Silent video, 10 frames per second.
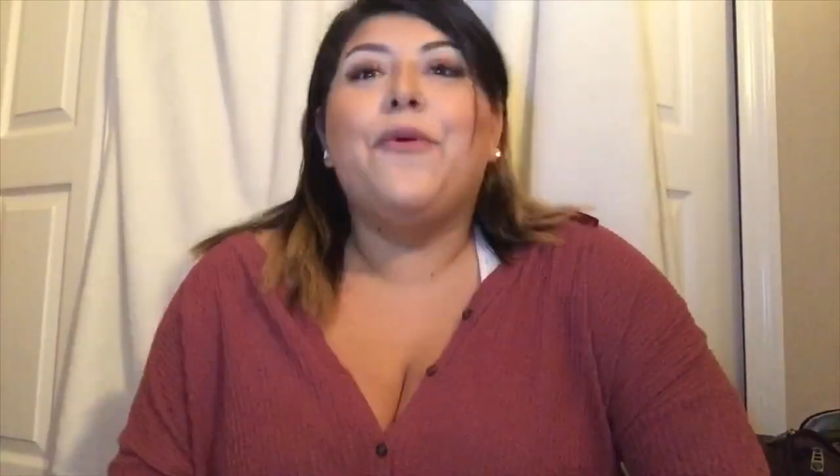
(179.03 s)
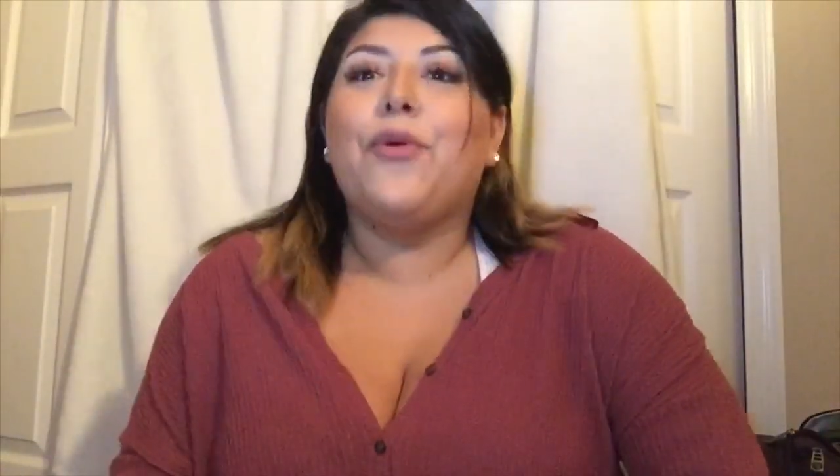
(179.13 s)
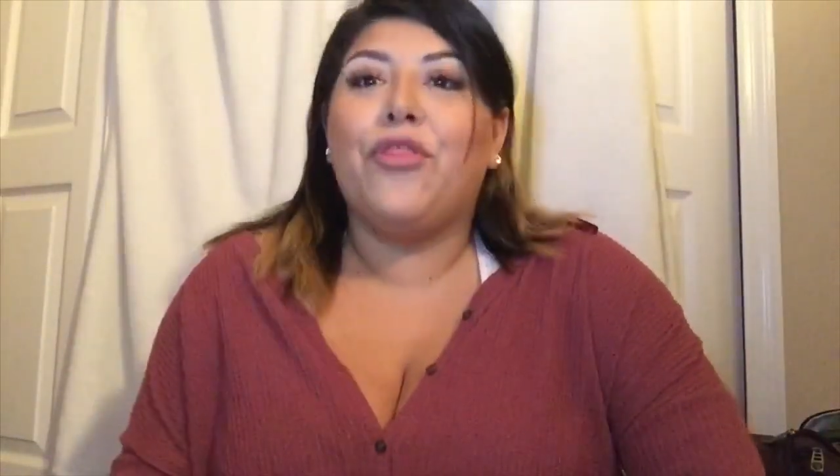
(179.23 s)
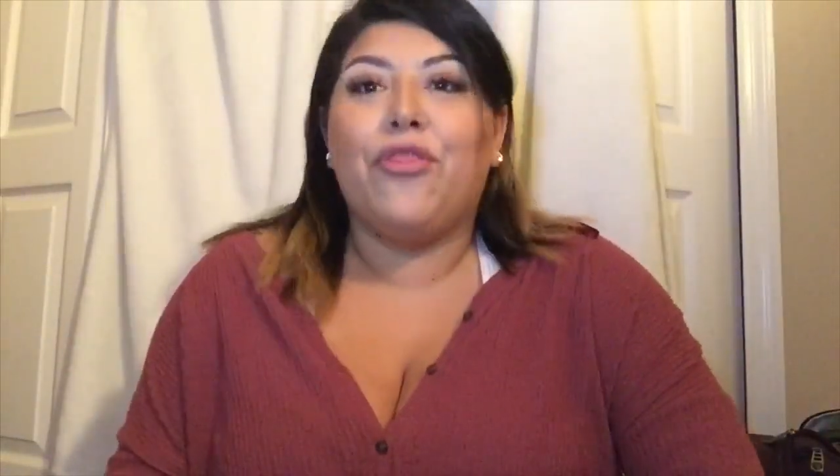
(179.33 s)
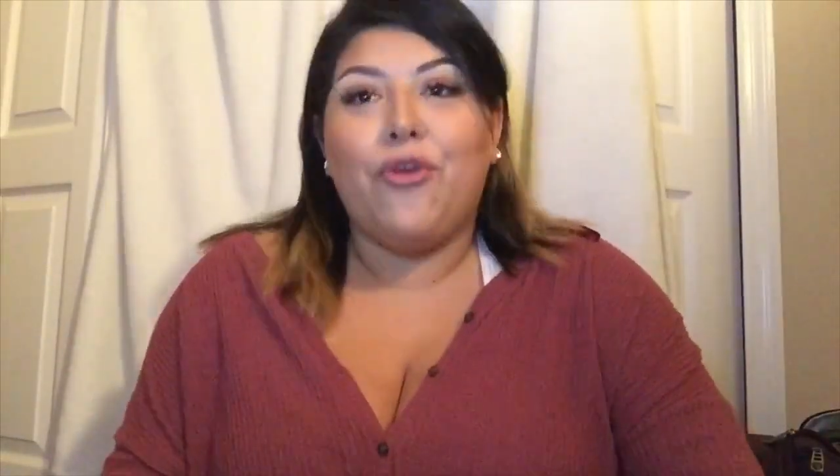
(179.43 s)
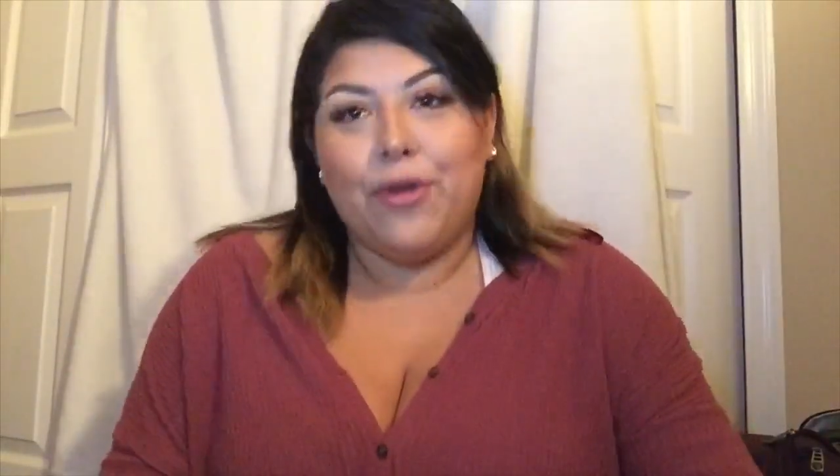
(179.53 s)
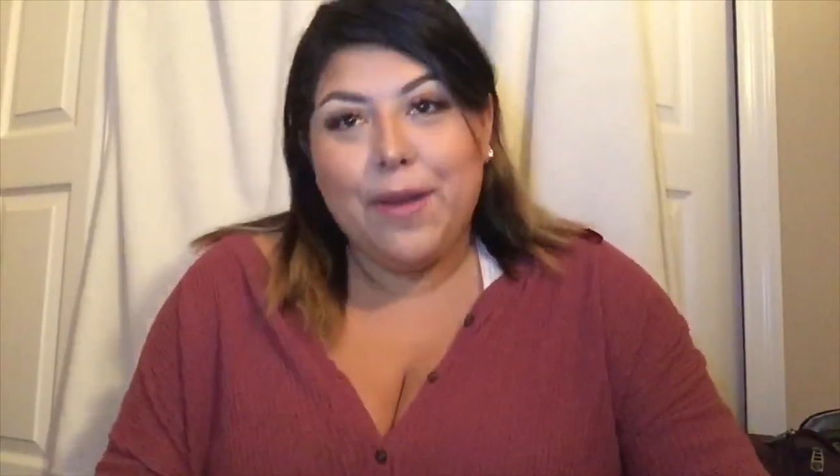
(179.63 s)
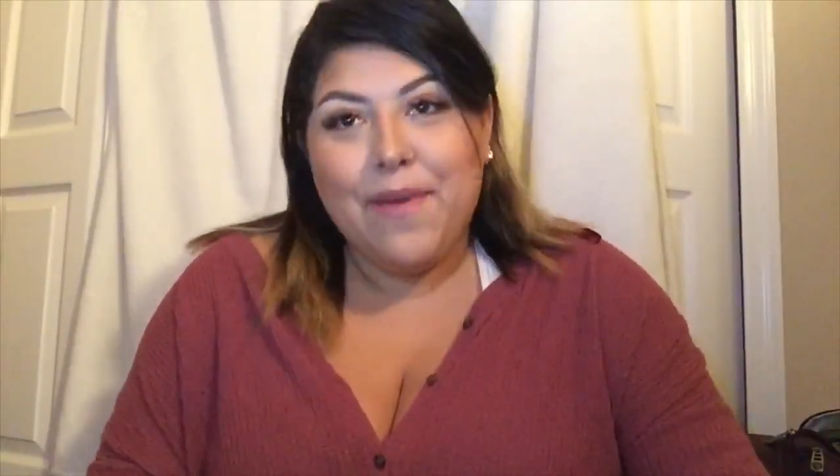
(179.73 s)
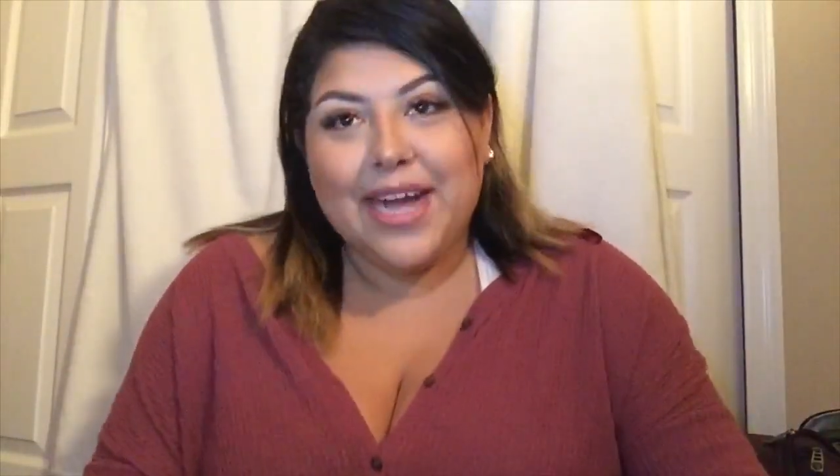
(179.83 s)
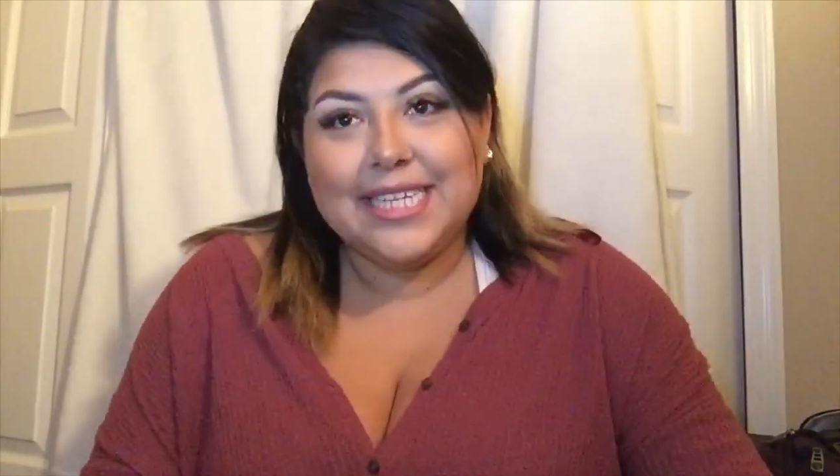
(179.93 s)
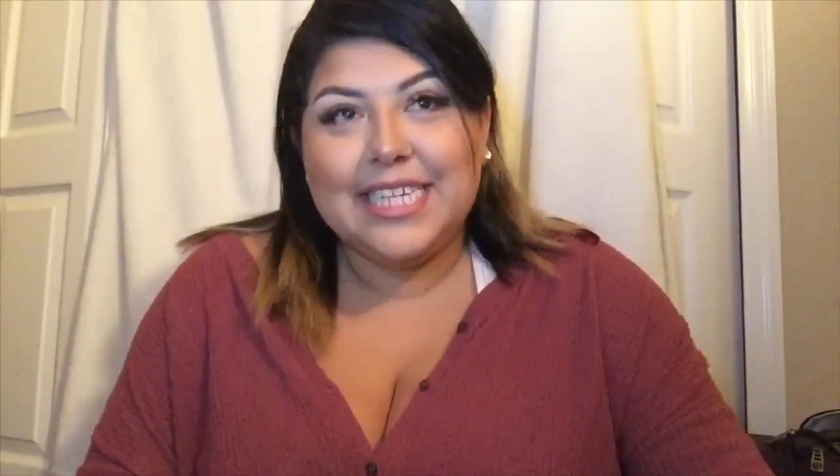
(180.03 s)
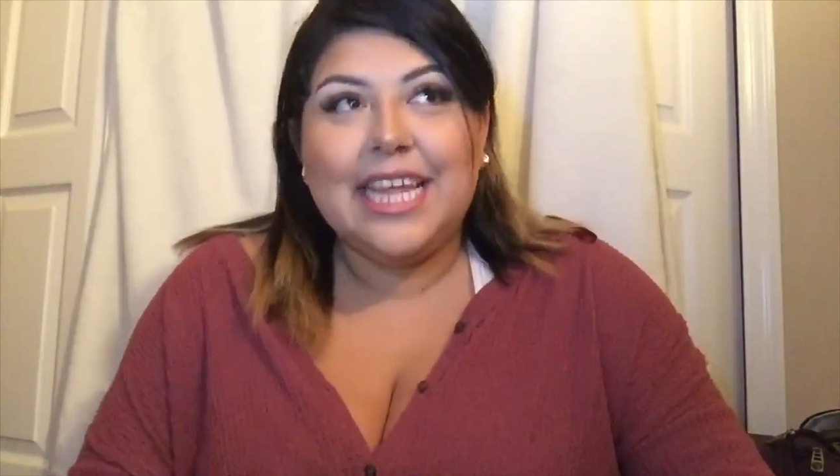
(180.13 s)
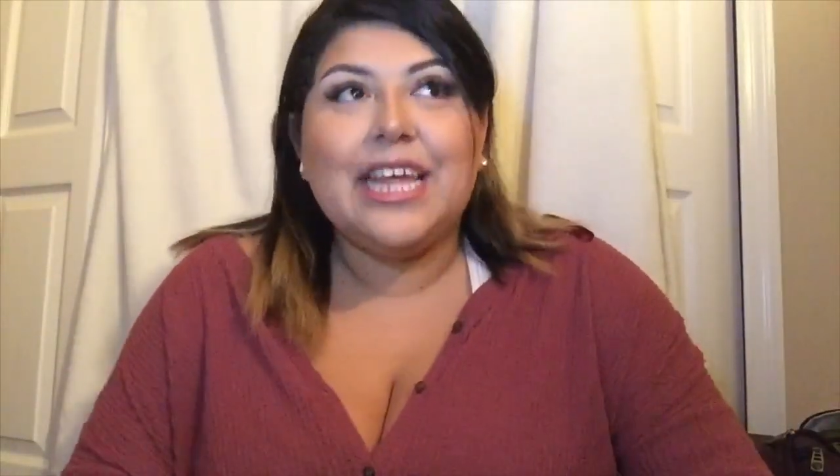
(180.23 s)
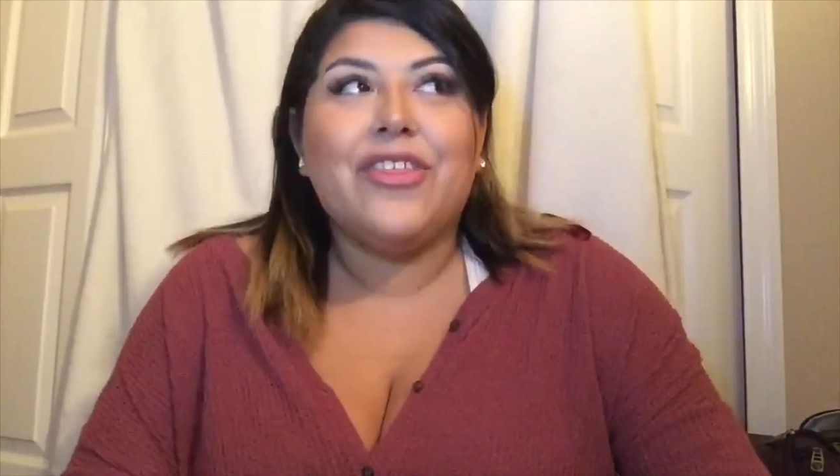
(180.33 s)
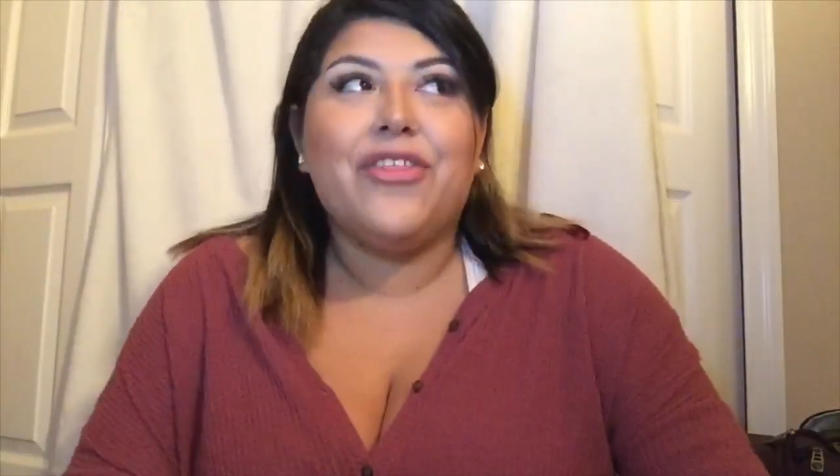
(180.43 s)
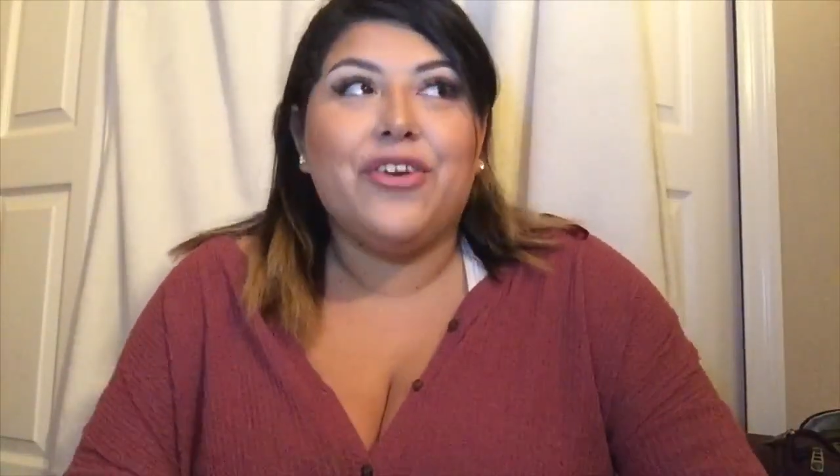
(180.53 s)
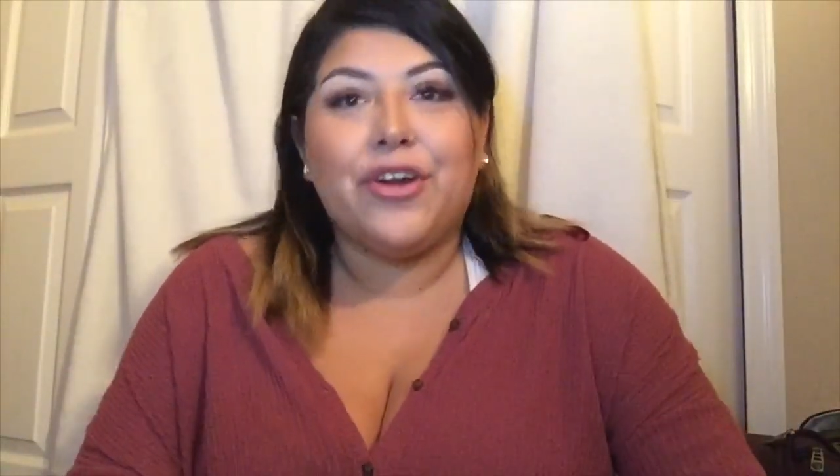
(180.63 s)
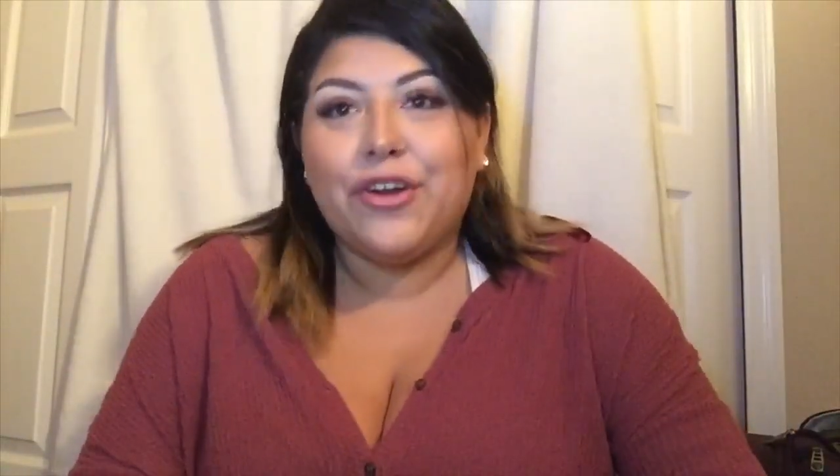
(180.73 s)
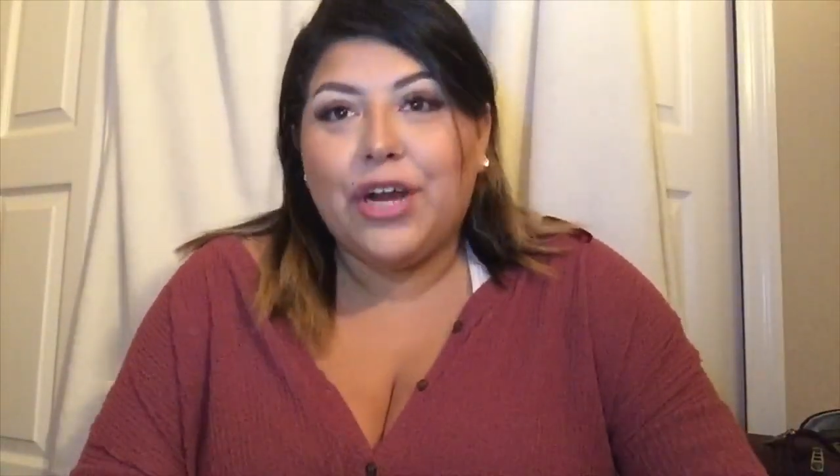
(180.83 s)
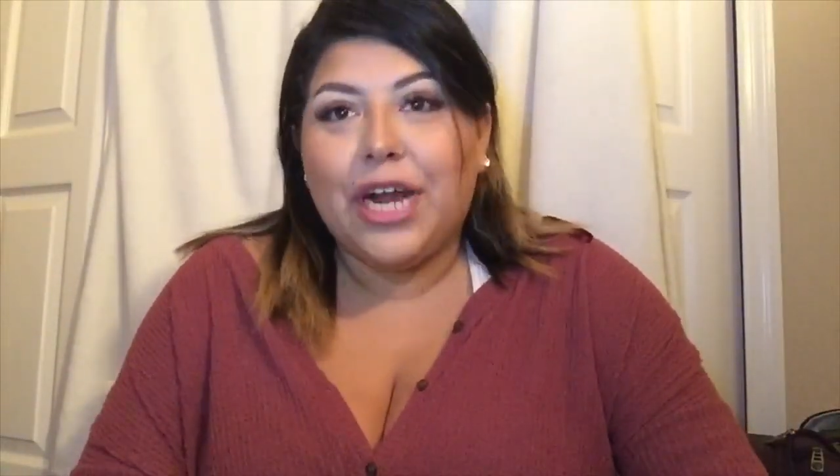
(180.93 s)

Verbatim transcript: We're throwing it back to like third